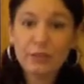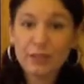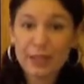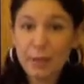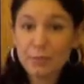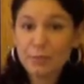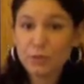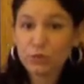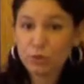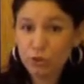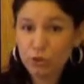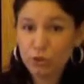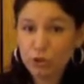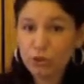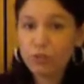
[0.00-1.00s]
the capsules
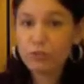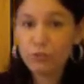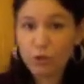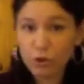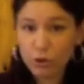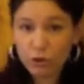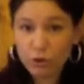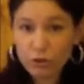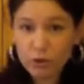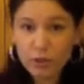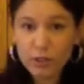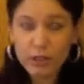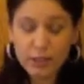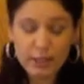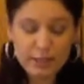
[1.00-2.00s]
look full,
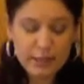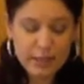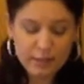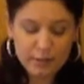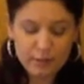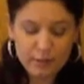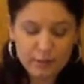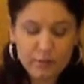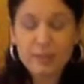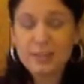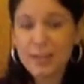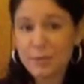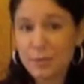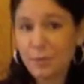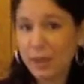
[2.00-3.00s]
and then I
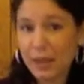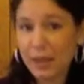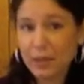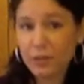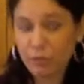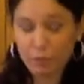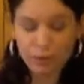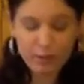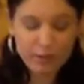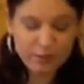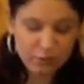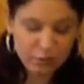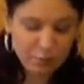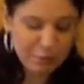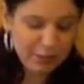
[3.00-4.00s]
tamp them down and realize
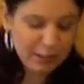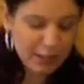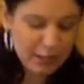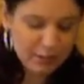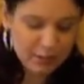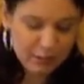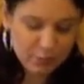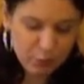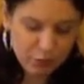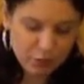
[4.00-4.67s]
there's plenty more